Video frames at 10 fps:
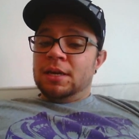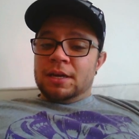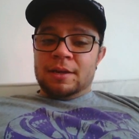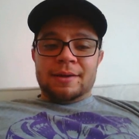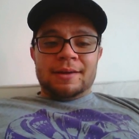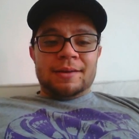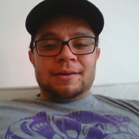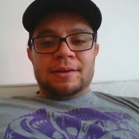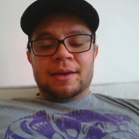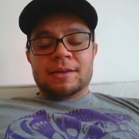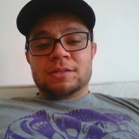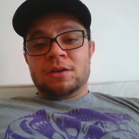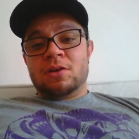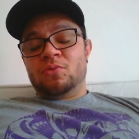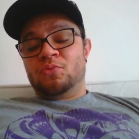And
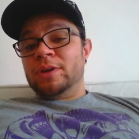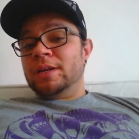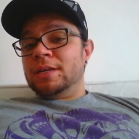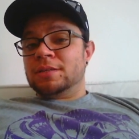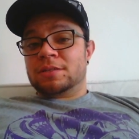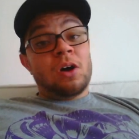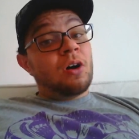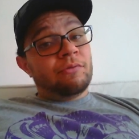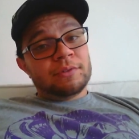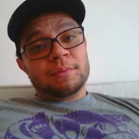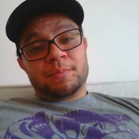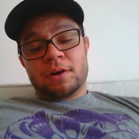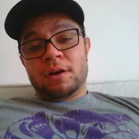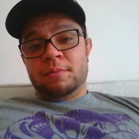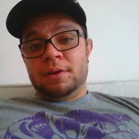Eazol really solved the
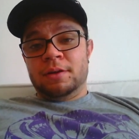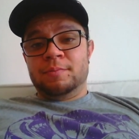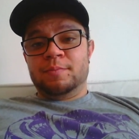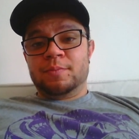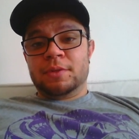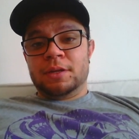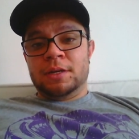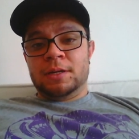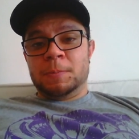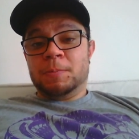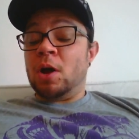problem uh,